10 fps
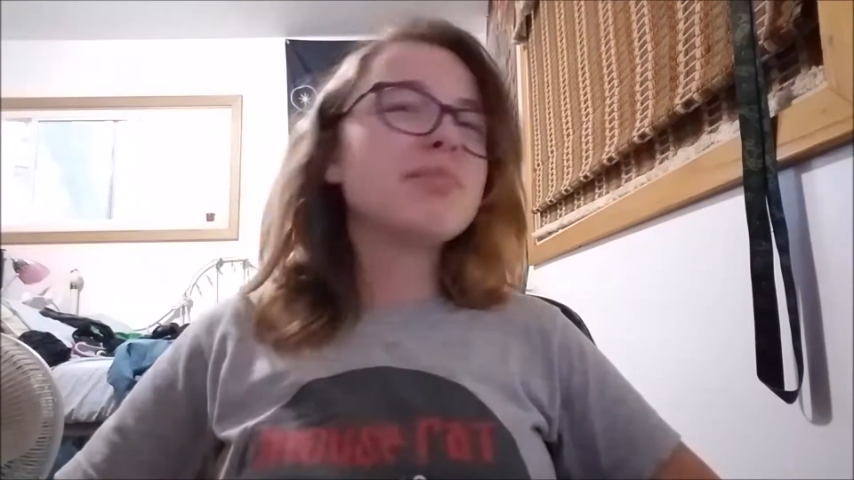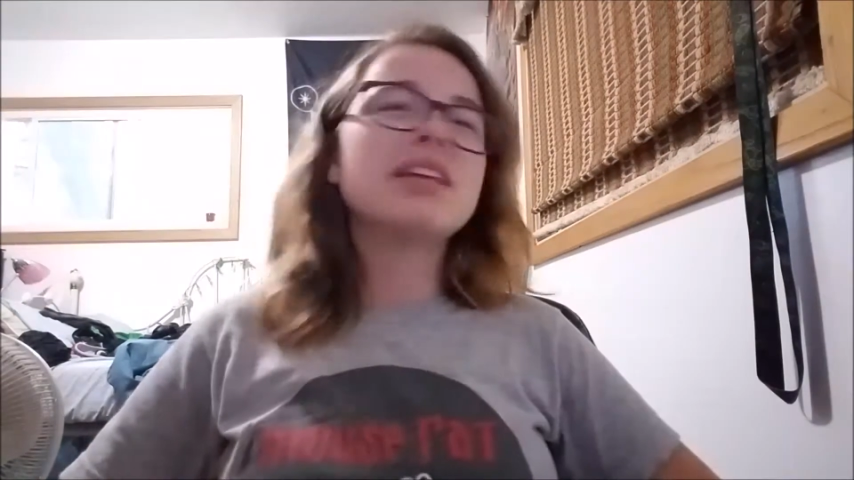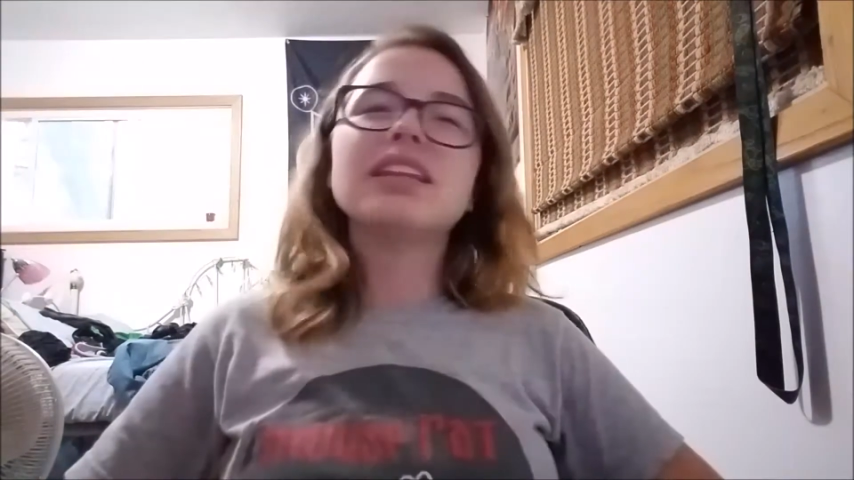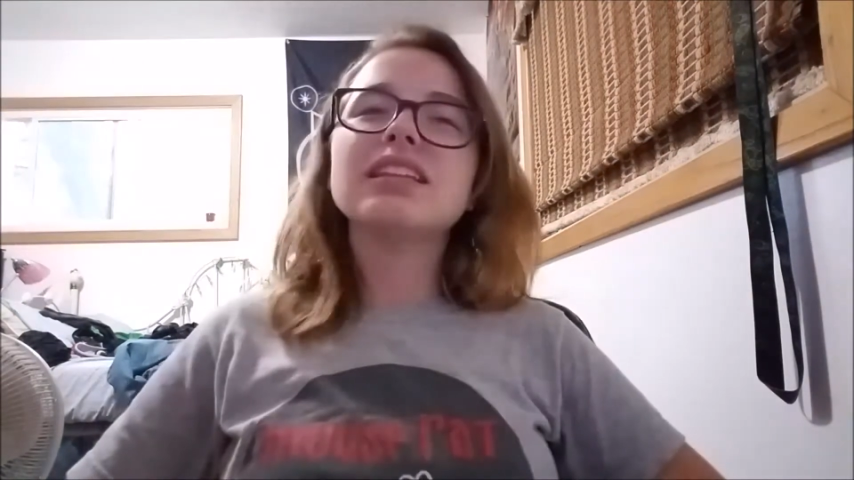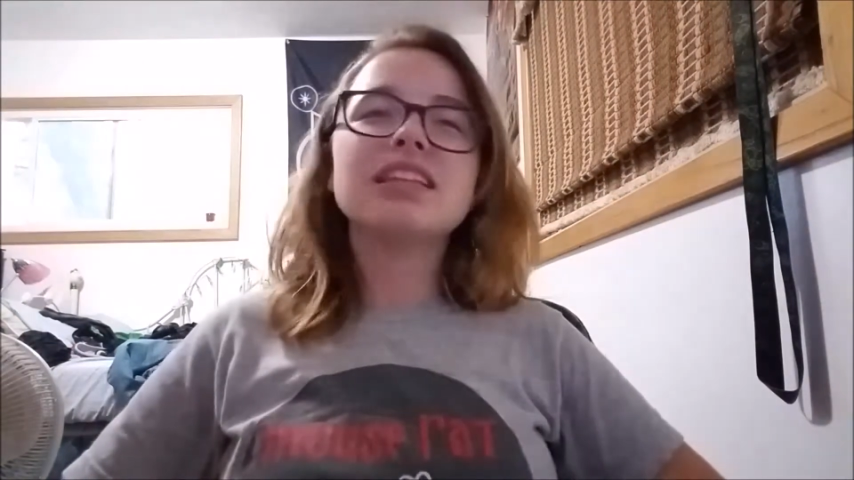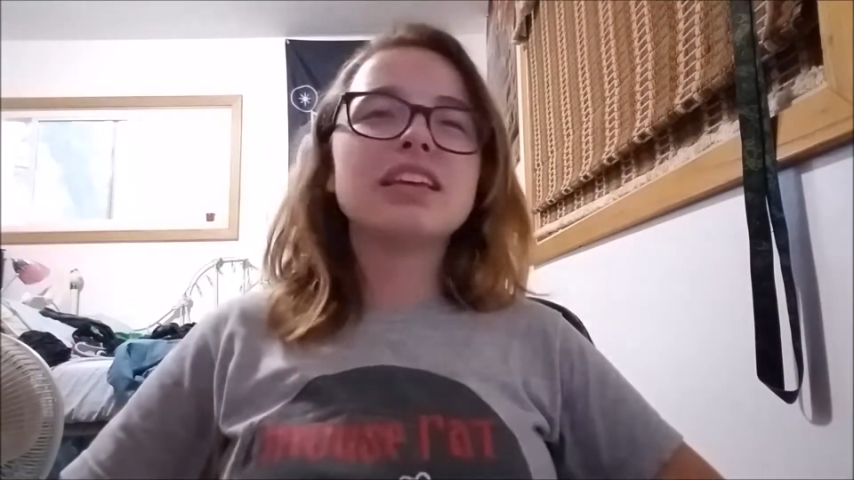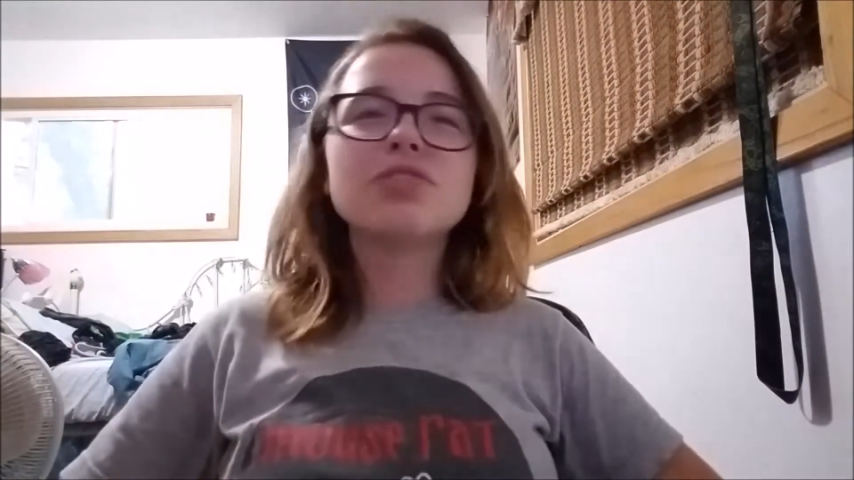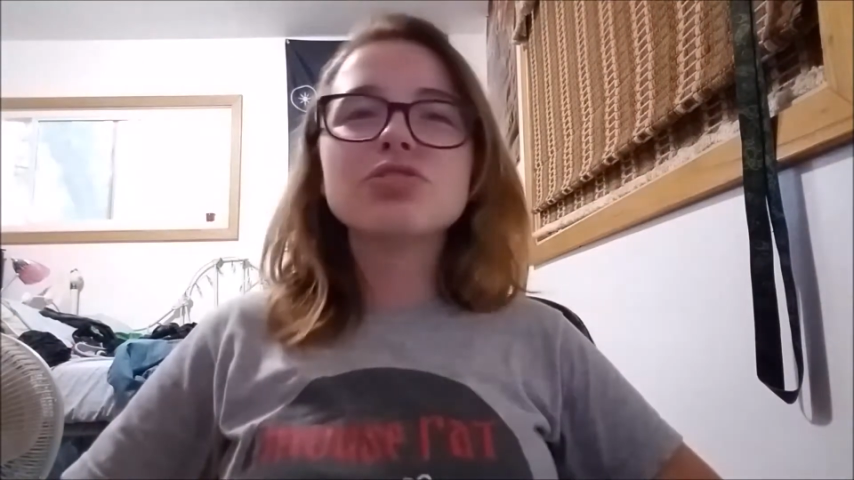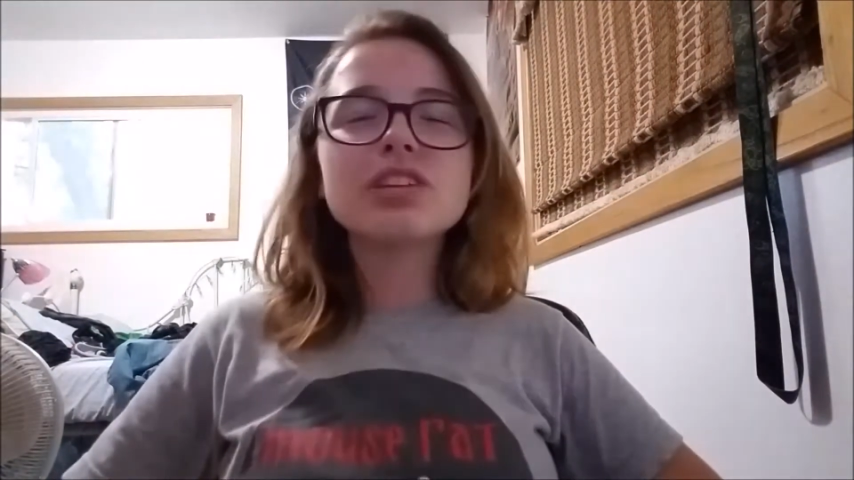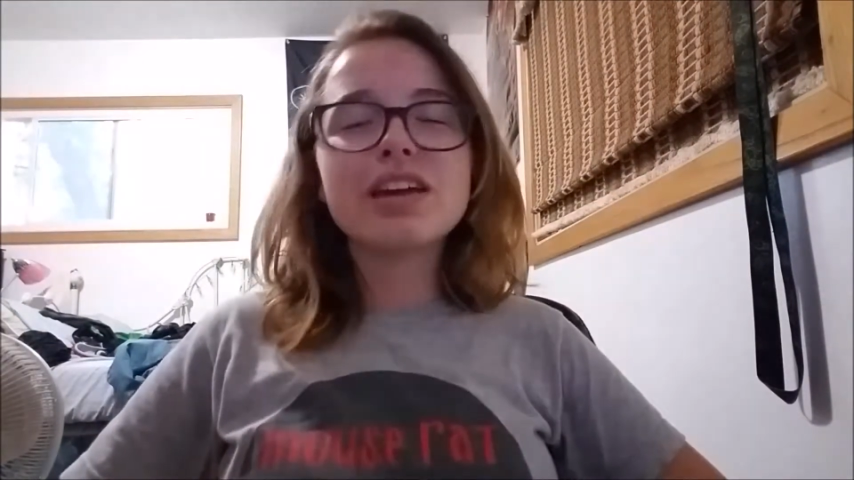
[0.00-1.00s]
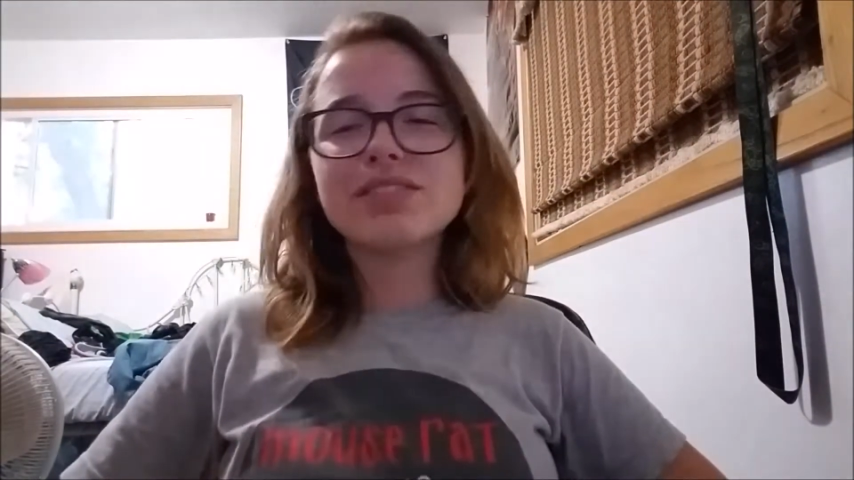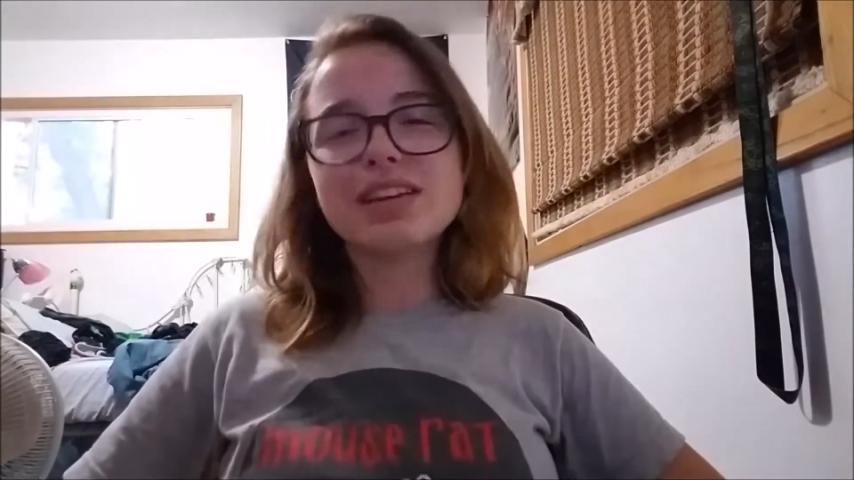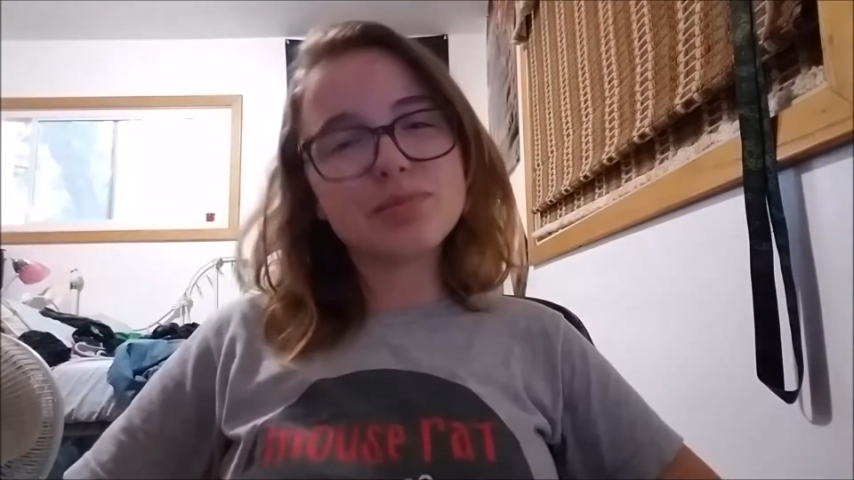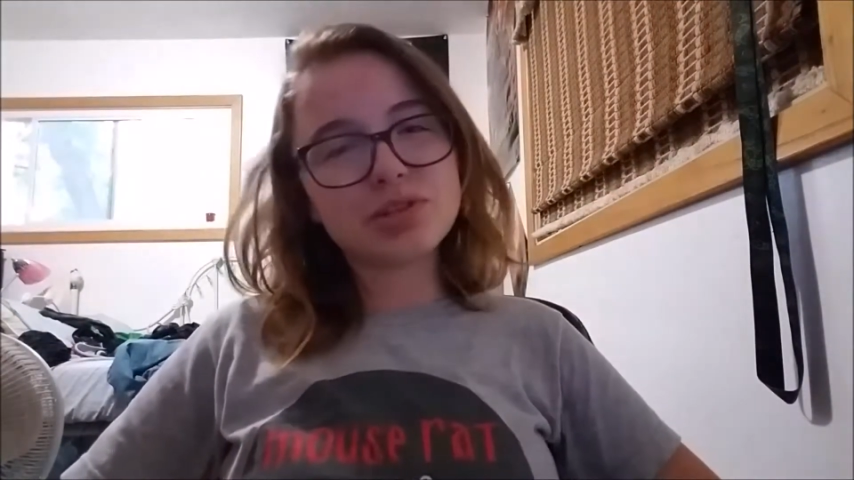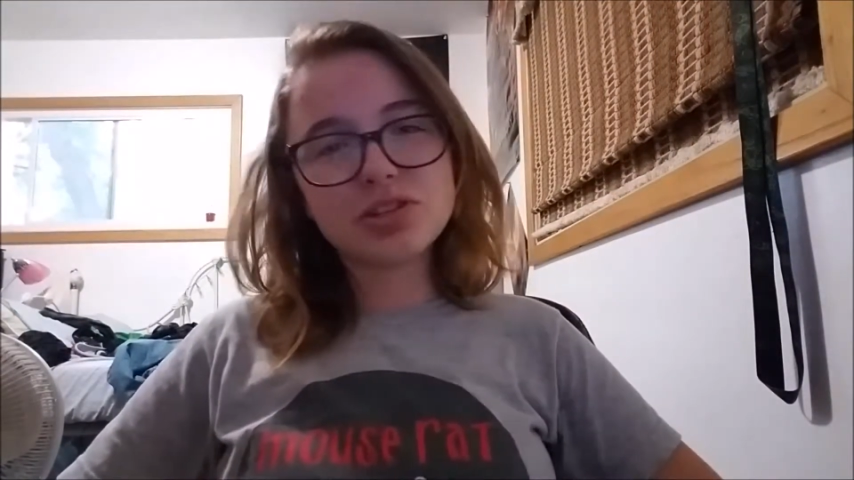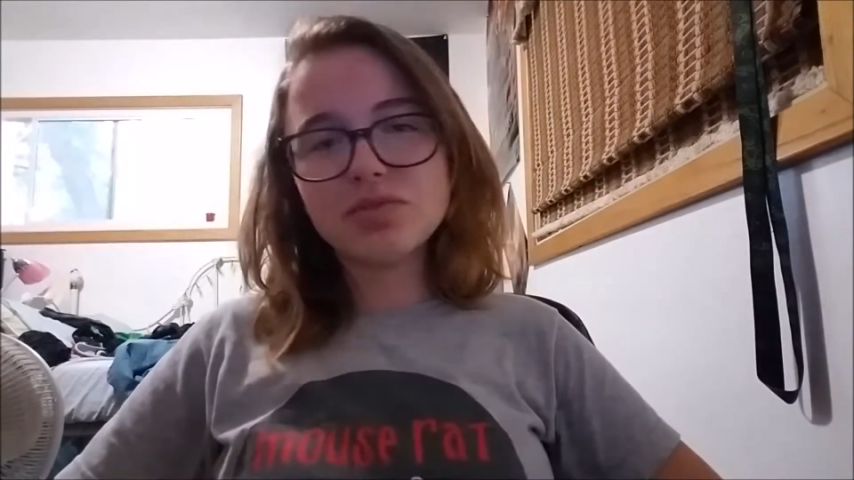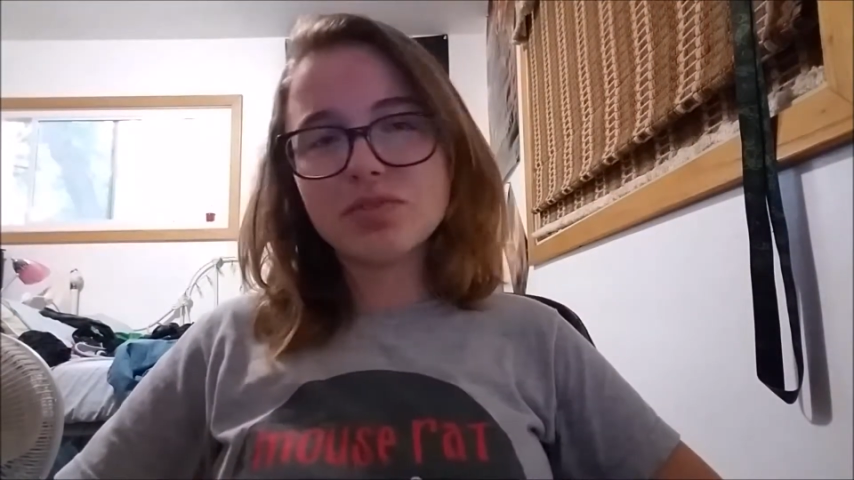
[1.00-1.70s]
I mean, like, you shouldn't have to give up your cell